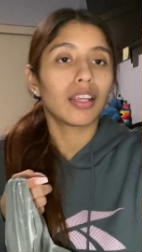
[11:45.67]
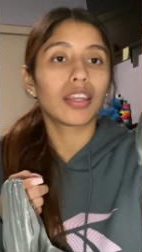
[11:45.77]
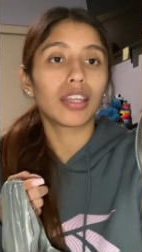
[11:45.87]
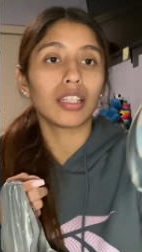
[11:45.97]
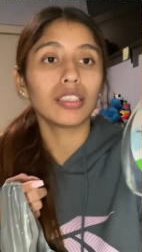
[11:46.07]

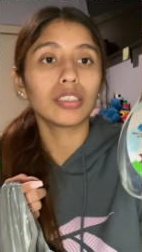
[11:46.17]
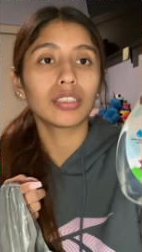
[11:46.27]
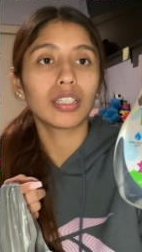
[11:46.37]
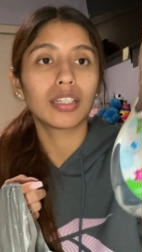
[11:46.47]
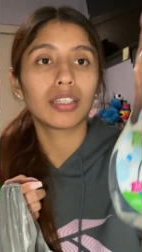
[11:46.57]

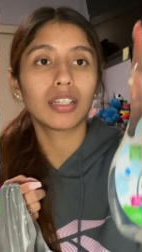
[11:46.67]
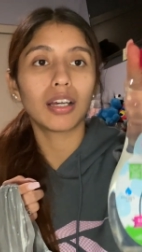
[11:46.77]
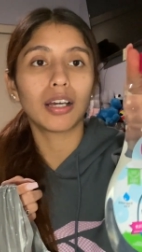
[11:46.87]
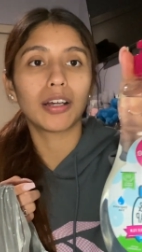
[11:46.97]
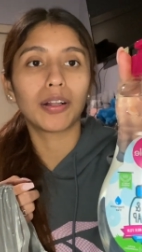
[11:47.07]
this,
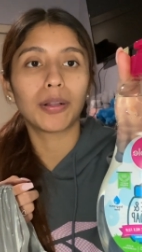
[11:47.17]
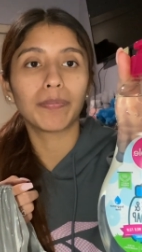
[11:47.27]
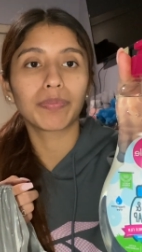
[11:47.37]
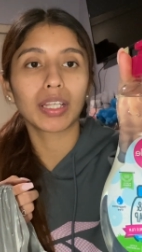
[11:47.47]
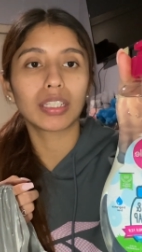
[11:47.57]

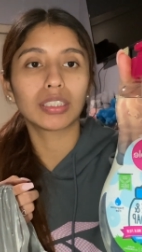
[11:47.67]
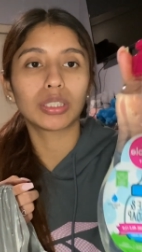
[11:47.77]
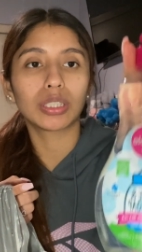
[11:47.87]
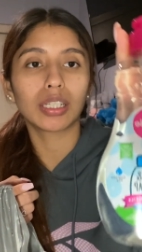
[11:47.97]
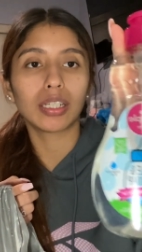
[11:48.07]
um, it's
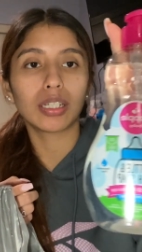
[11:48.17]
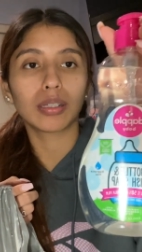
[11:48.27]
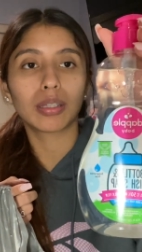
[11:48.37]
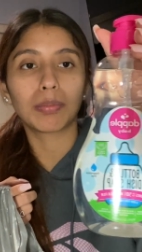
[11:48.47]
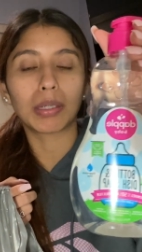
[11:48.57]
to
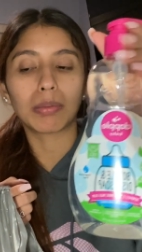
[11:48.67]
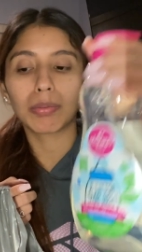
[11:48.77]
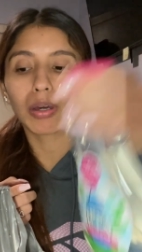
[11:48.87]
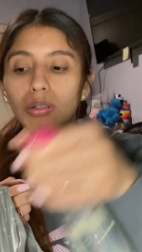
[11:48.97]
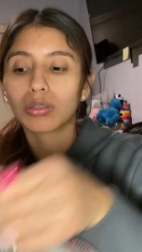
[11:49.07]
clean the baby
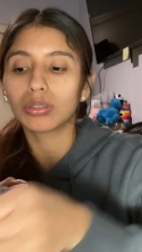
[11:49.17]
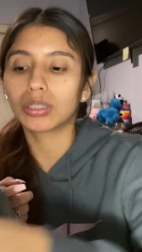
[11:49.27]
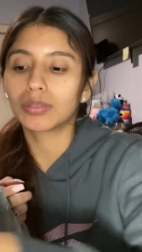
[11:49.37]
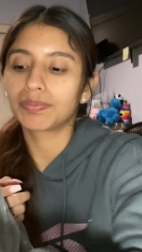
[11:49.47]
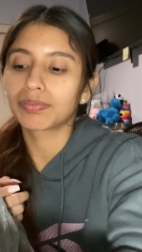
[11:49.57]

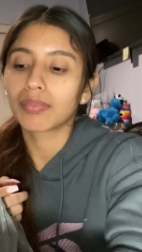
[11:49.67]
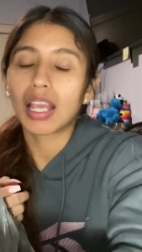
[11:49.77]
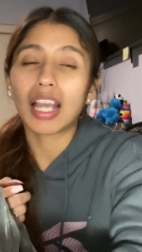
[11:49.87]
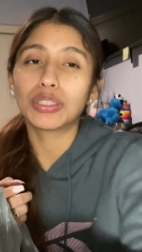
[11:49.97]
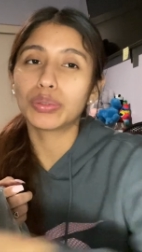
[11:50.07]
bottles.
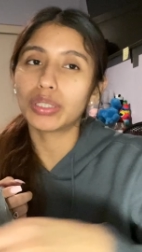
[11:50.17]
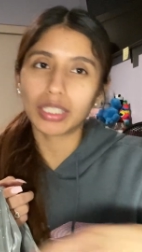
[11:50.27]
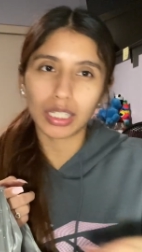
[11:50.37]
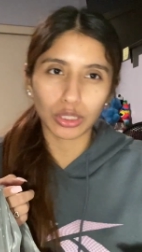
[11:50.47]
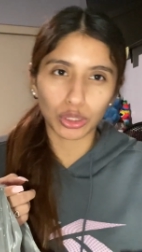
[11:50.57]
I do need to
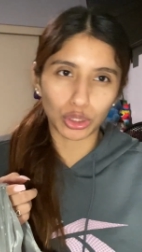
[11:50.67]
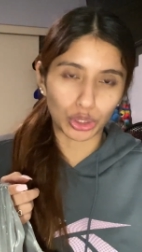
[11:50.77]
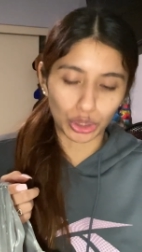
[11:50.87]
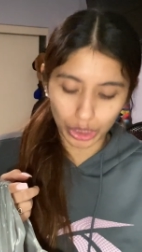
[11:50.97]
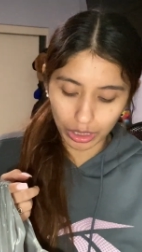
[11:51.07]
get
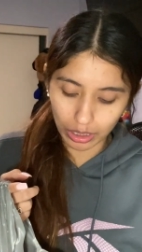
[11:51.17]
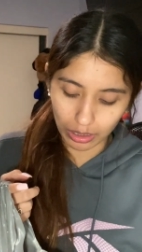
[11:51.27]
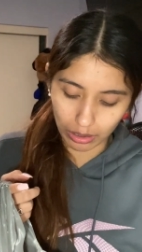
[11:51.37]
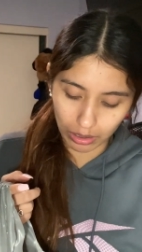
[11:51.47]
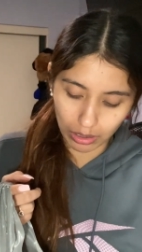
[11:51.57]
detergent
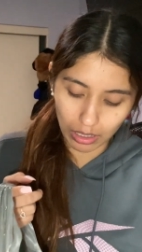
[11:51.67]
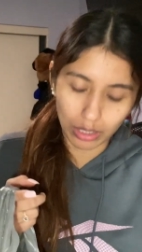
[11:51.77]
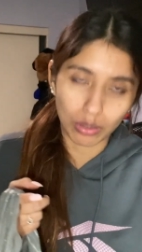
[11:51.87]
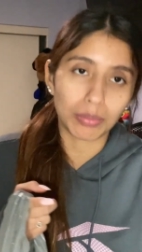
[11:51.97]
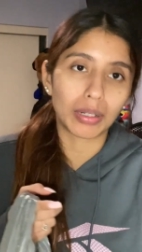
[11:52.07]
because I
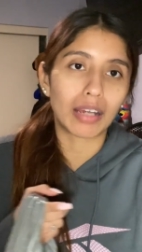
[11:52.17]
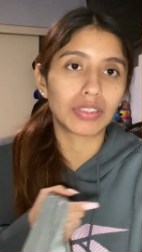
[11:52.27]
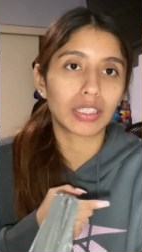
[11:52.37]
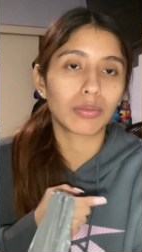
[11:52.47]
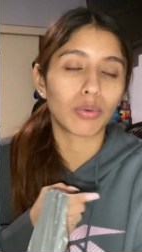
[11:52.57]
know I'm gonna have
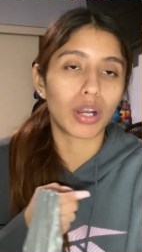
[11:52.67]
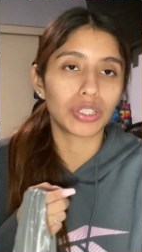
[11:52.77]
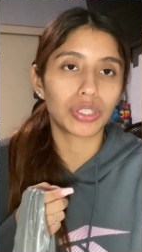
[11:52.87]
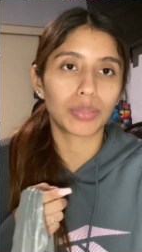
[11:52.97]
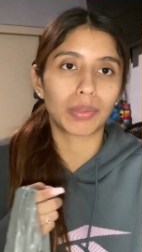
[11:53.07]
to
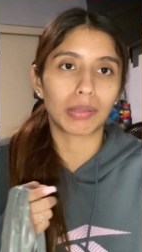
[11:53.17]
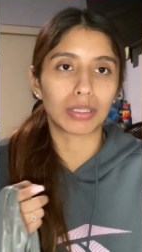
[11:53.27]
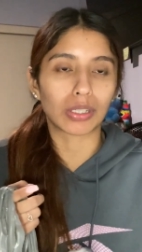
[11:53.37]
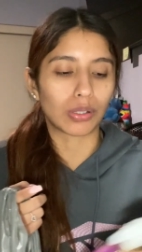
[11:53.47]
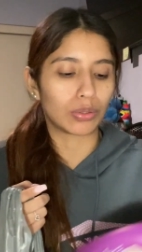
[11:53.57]
wash
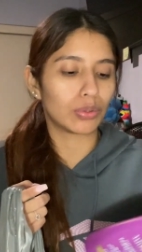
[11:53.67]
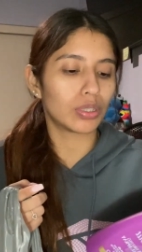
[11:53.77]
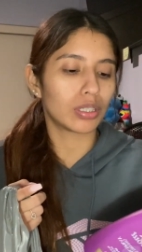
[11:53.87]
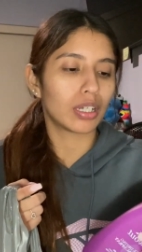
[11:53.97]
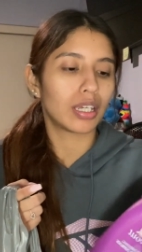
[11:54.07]
baby's
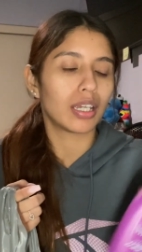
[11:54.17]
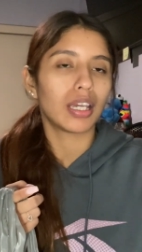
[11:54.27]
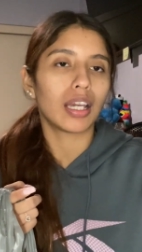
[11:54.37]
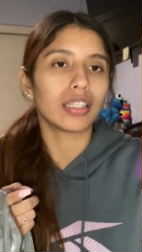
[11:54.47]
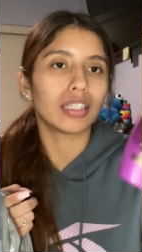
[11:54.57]
clothes.
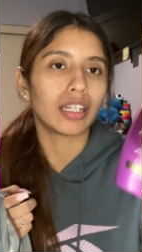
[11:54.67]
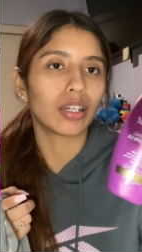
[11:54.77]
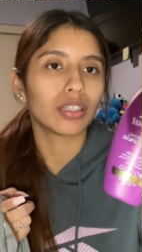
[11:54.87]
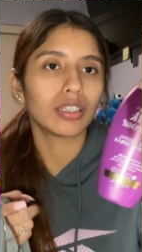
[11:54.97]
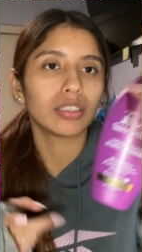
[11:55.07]
And then I
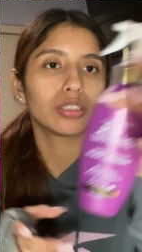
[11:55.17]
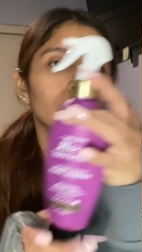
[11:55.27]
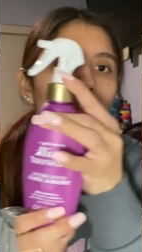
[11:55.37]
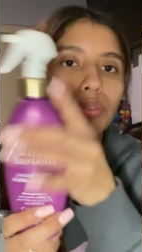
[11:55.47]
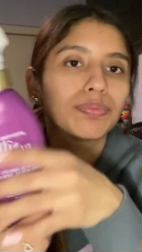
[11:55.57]
got this
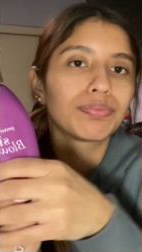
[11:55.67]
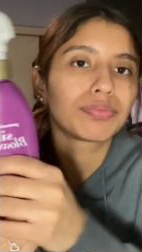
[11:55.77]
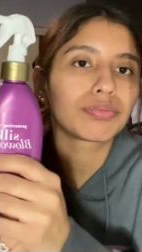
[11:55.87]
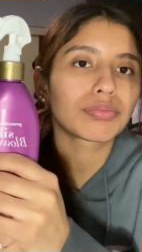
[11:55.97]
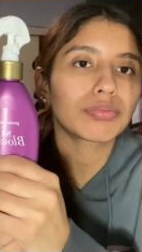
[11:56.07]

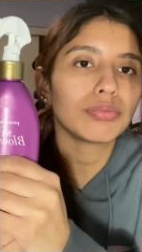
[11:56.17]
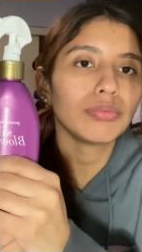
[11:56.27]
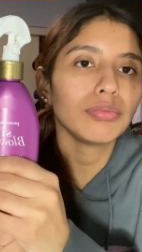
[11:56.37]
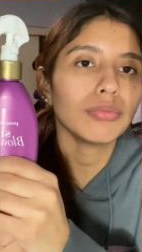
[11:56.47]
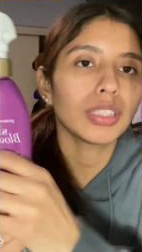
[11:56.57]

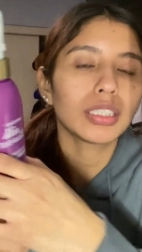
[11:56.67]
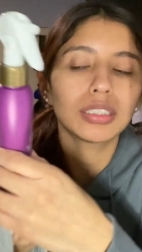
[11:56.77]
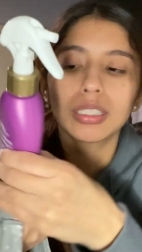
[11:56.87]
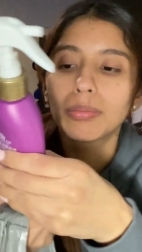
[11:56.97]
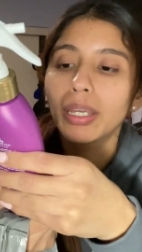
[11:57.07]
too,
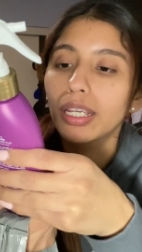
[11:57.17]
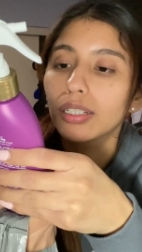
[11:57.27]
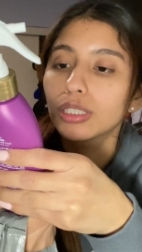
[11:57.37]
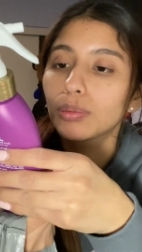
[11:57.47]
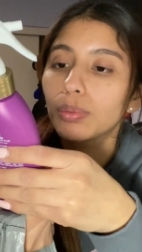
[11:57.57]
some
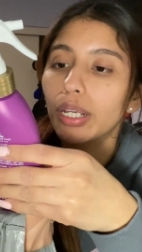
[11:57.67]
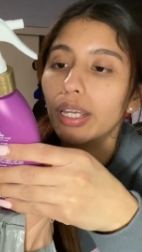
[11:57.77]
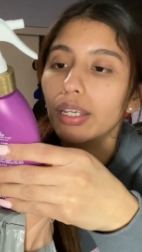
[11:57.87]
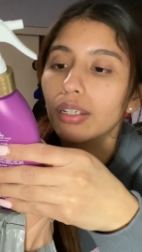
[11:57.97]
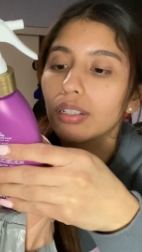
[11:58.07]

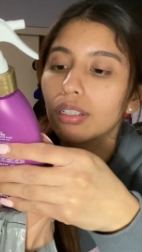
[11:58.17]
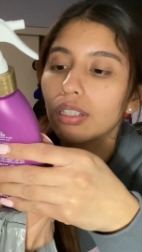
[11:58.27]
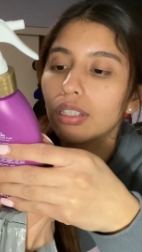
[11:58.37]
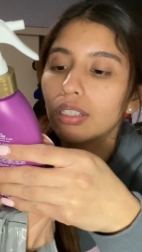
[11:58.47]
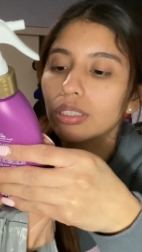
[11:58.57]
hairspray
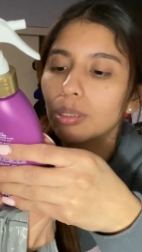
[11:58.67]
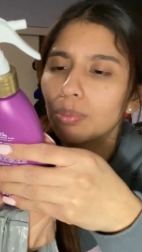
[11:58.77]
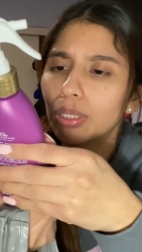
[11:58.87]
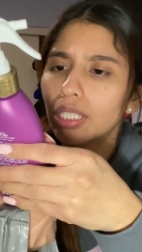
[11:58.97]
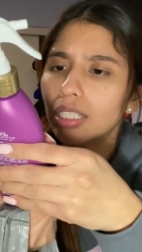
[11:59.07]
some
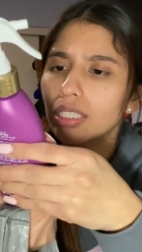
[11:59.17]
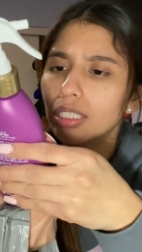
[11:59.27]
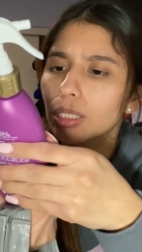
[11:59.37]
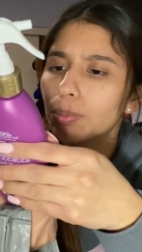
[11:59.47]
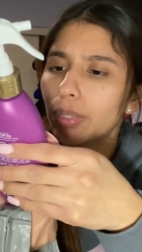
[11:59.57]

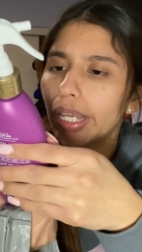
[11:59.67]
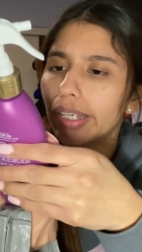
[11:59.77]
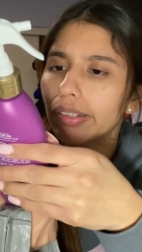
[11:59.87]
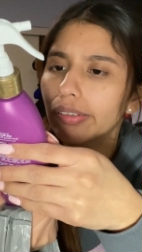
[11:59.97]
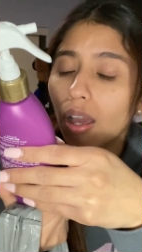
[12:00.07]
protecting spray.
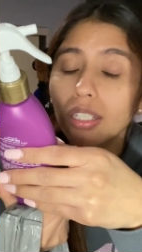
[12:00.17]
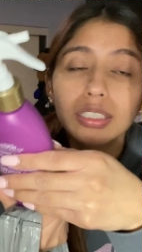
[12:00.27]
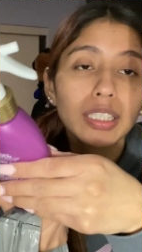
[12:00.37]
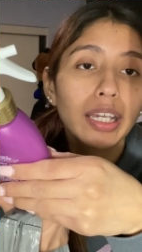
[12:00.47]
Honestly, I